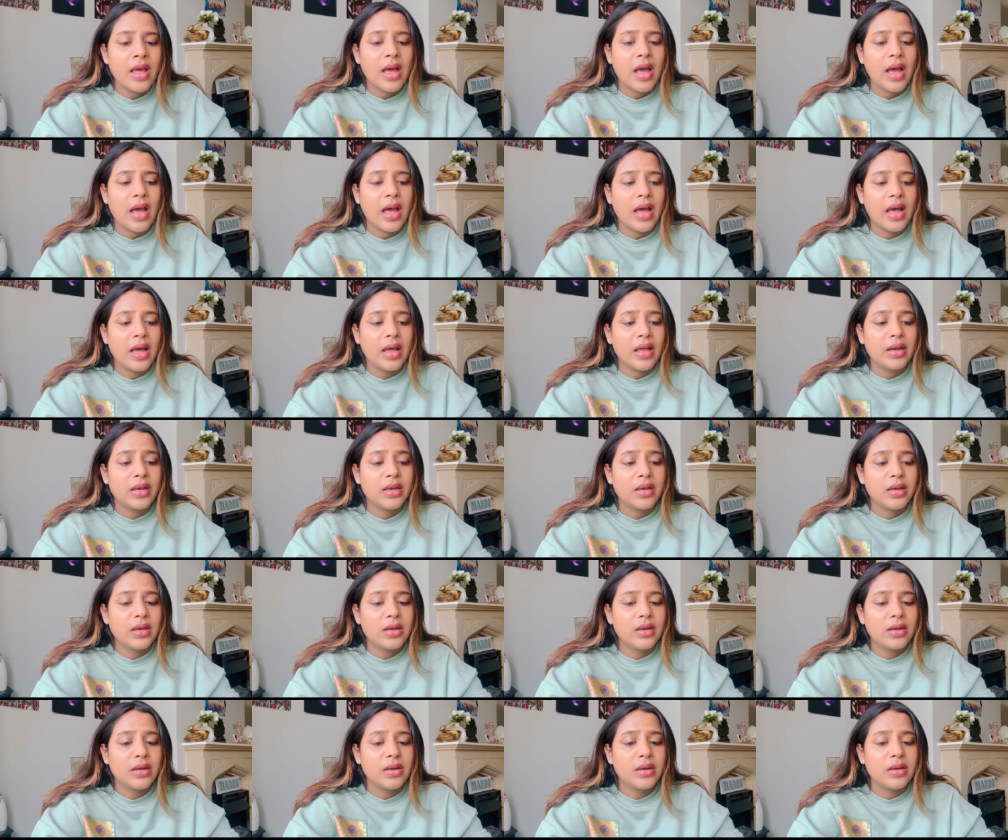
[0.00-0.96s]

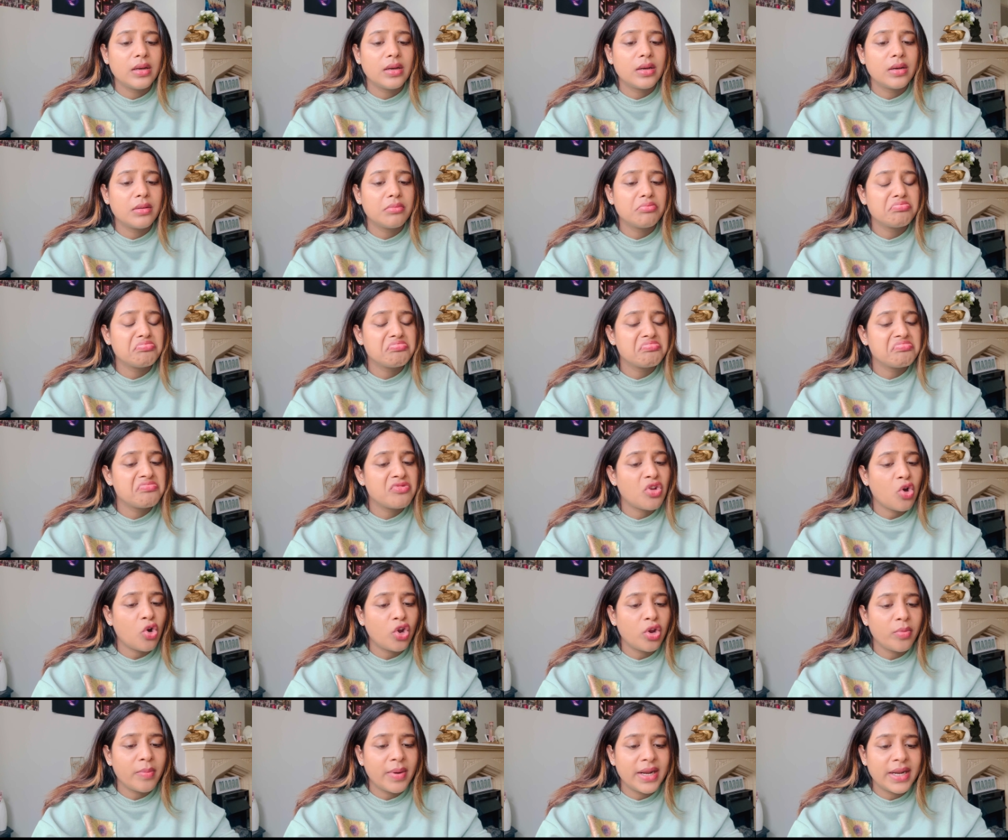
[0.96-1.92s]
and
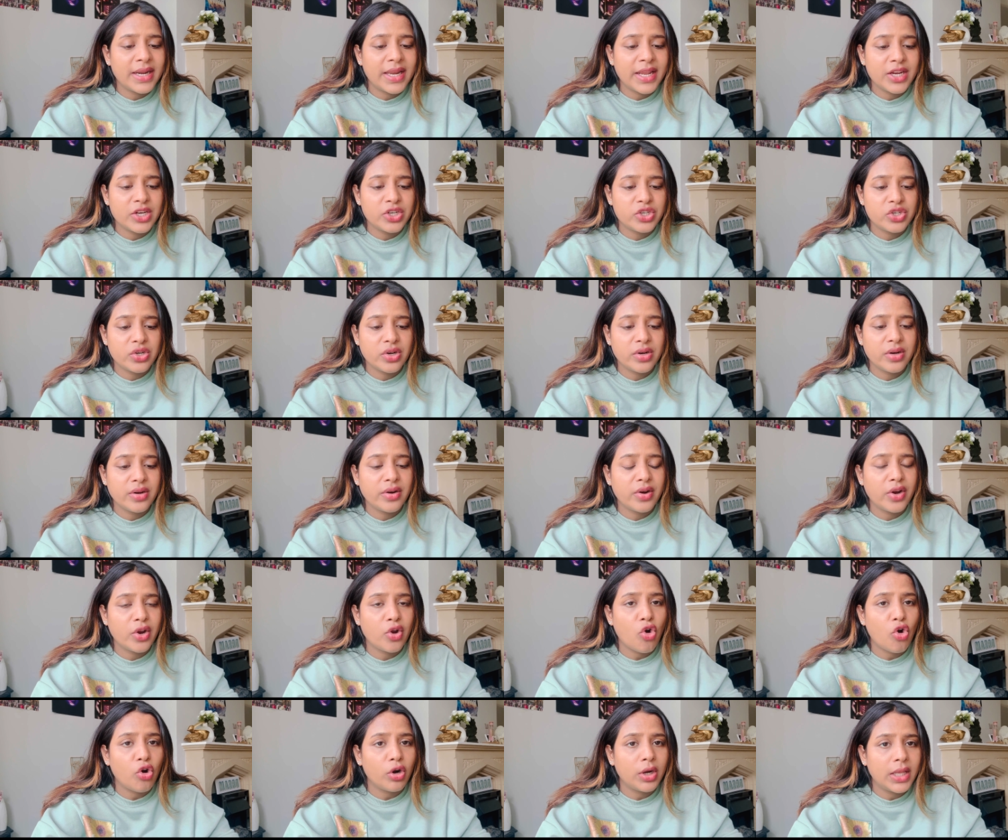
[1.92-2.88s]
documentation,
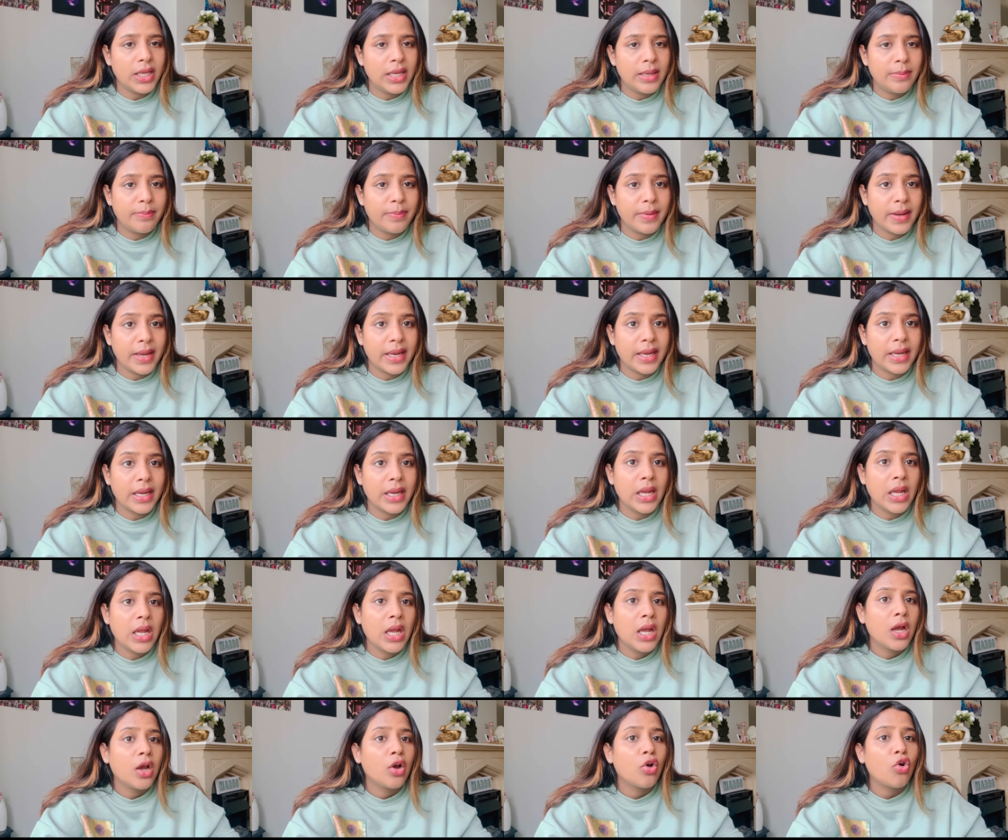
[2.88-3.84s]
record keeping,
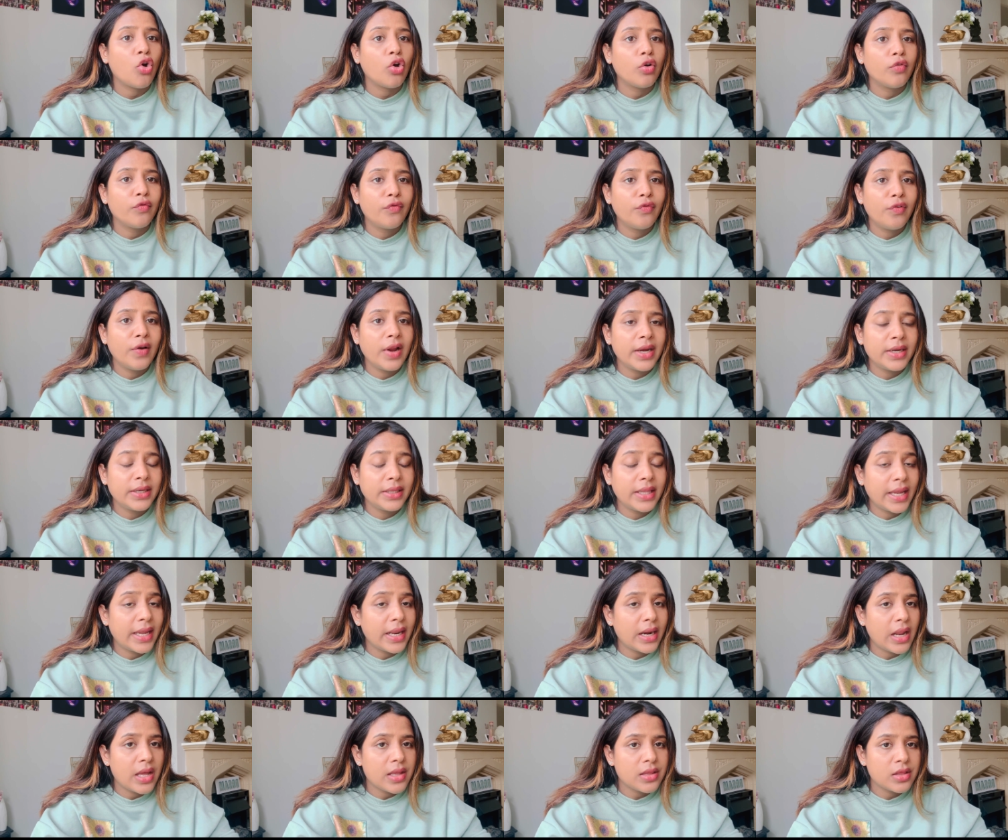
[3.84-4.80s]
conflict. They
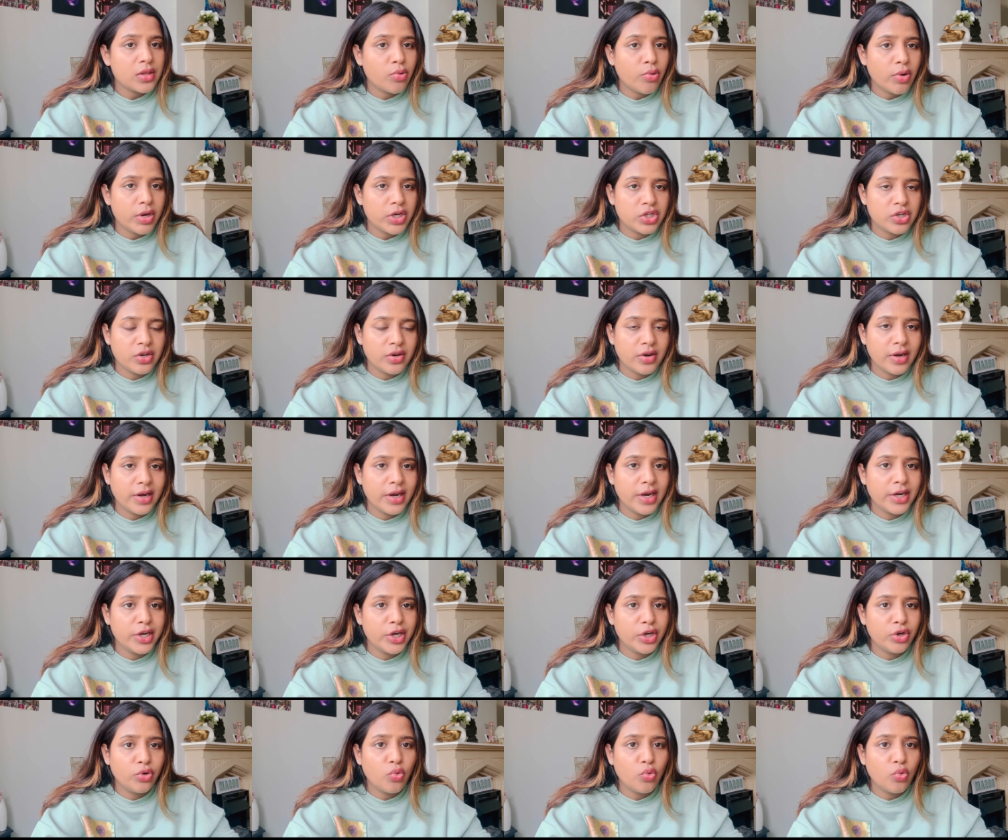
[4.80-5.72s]
can ask question related to